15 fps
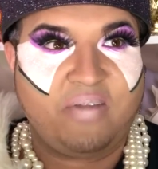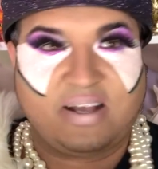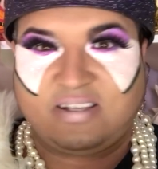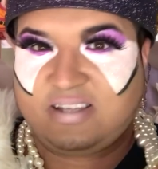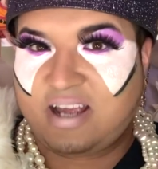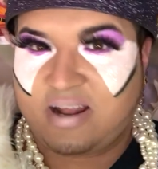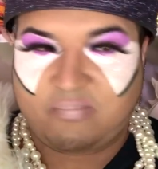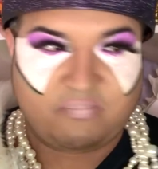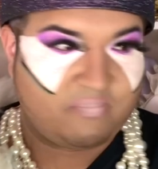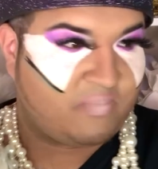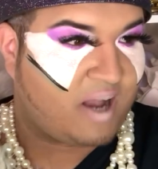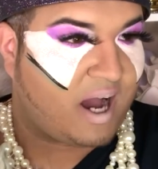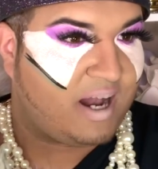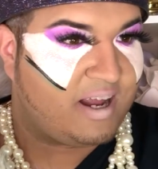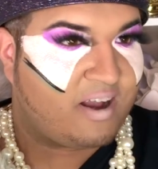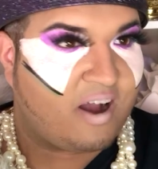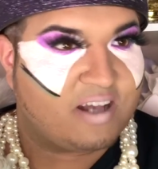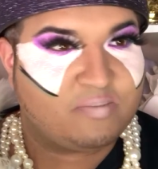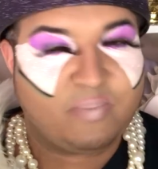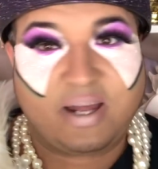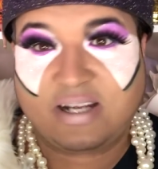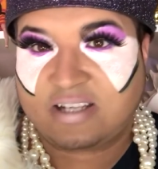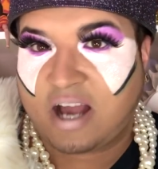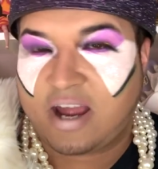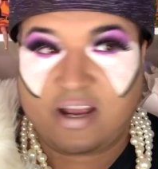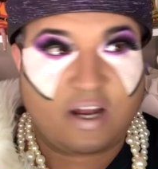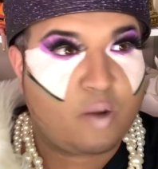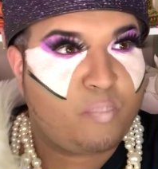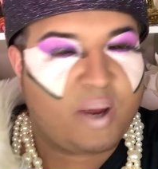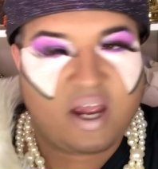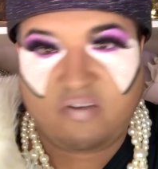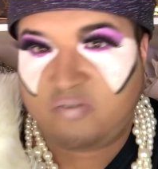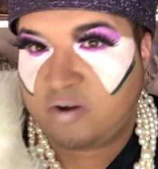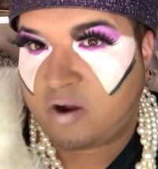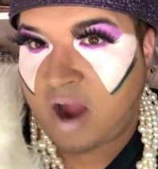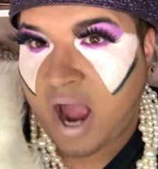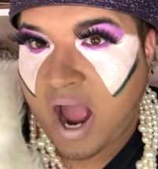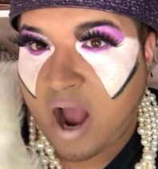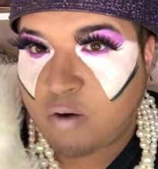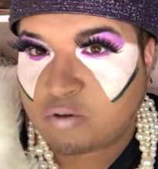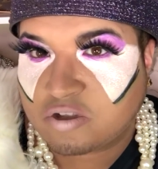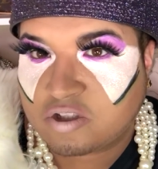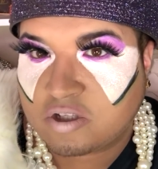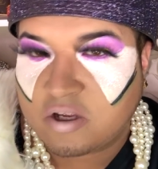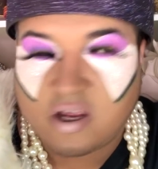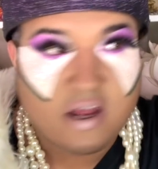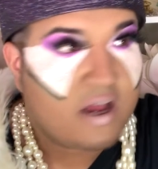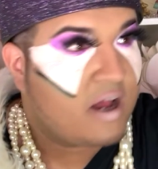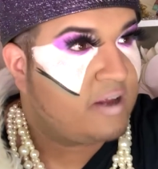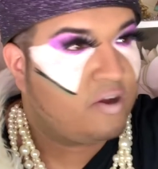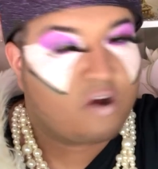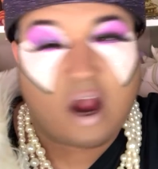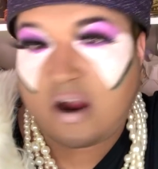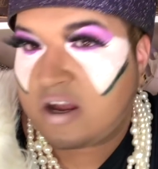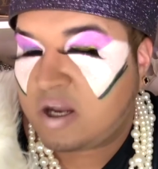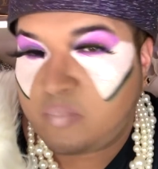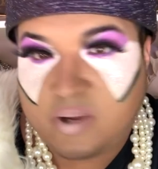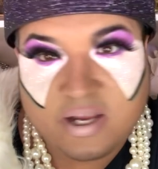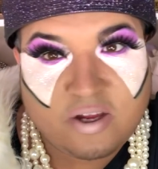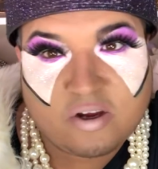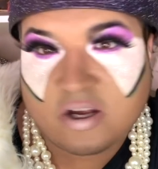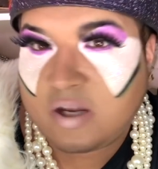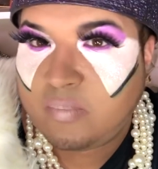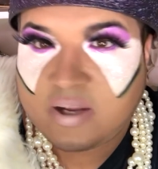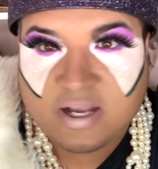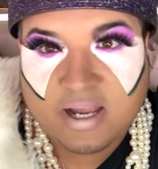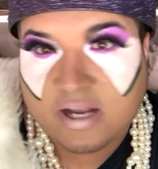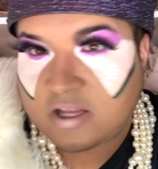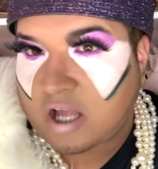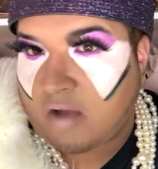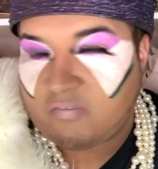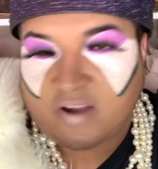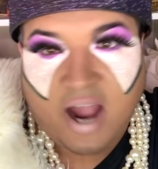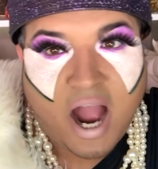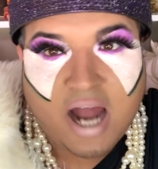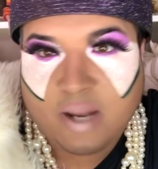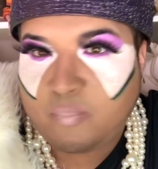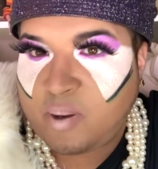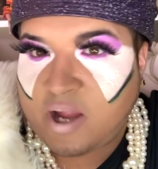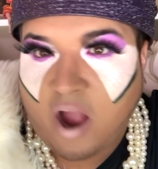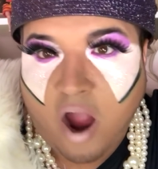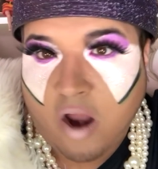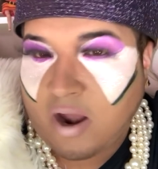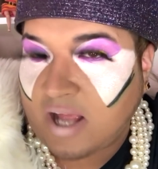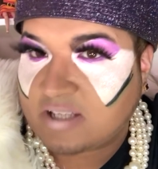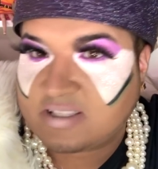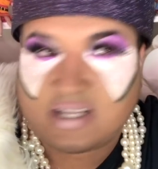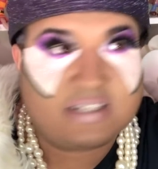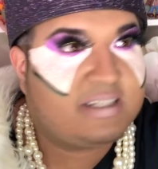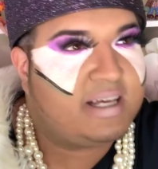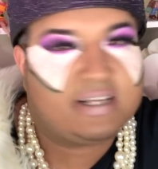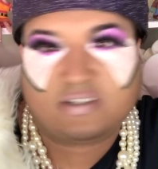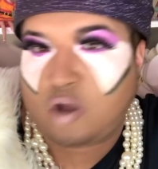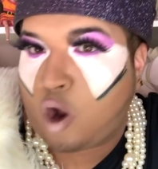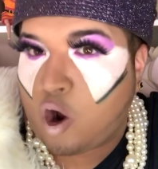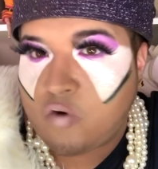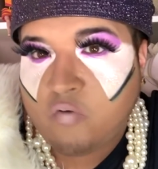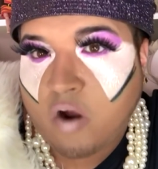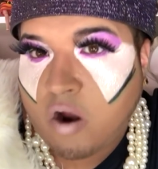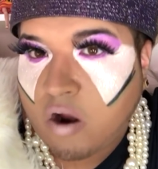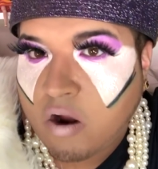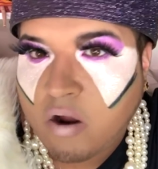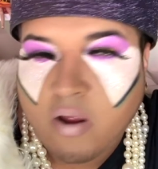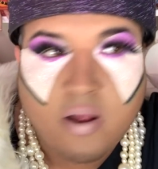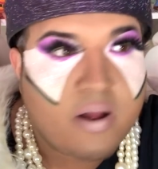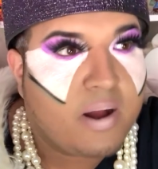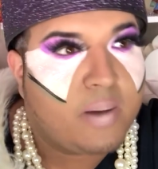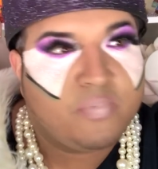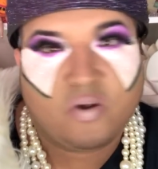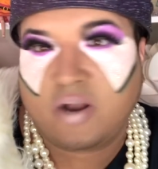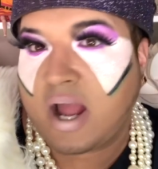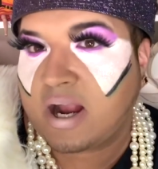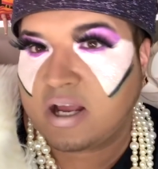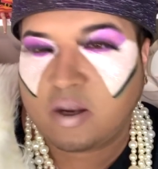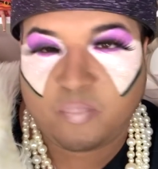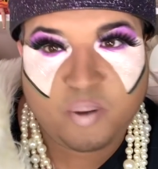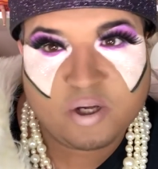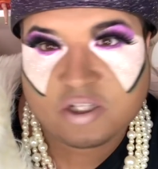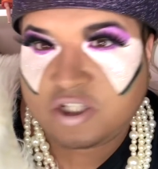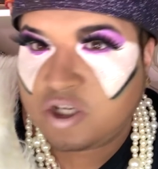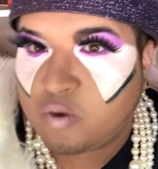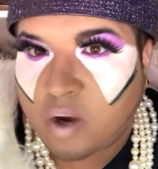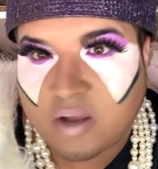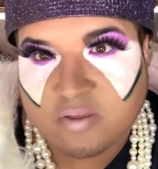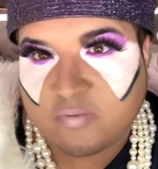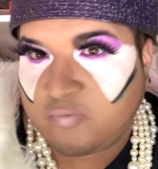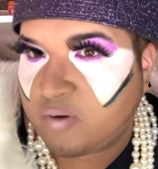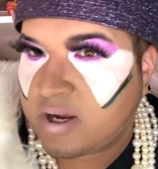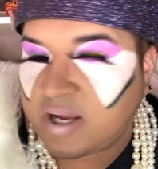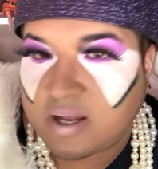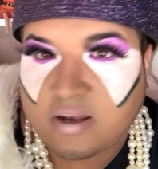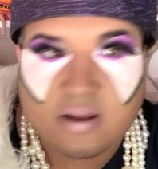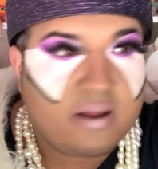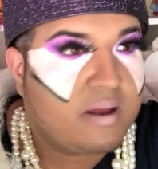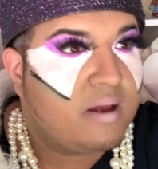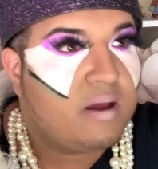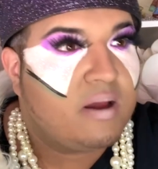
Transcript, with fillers: that's it. Kade Cosmetics. How are you going to pay for your house? You're all going to be you're going to be kicked off the Kade PR list. That's this over. They're not going to put you on the freaking